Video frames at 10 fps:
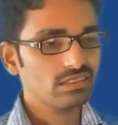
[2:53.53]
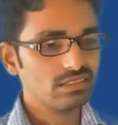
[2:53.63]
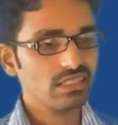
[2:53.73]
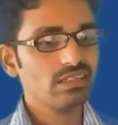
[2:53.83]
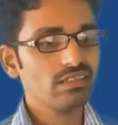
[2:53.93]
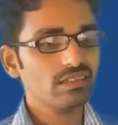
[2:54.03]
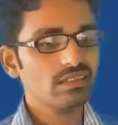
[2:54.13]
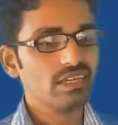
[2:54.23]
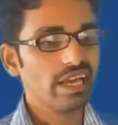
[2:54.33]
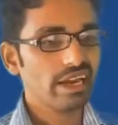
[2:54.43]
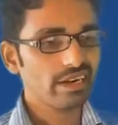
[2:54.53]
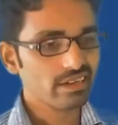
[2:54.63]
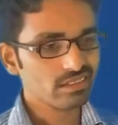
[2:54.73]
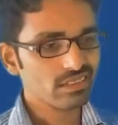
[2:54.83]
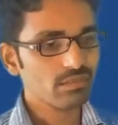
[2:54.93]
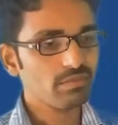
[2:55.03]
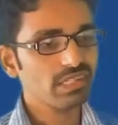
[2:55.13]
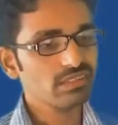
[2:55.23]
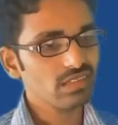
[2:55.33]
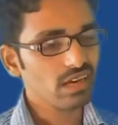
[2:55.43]
Z characteristic
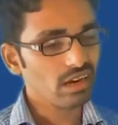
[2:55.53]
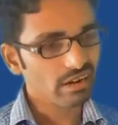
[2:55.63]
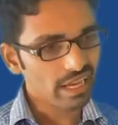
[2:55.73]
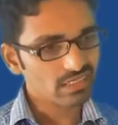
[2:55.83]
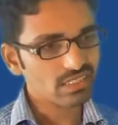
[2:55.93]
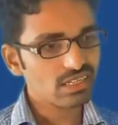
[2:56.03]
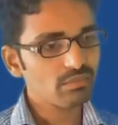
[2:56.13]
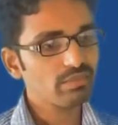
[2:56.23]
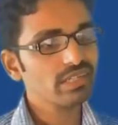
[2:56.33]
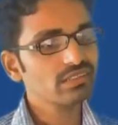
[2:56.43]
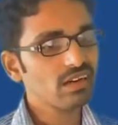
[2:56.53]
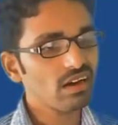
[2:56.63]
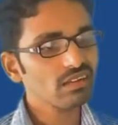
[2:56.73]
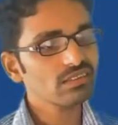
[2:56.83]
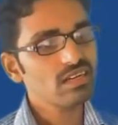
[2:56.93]
impedance or natural impedance or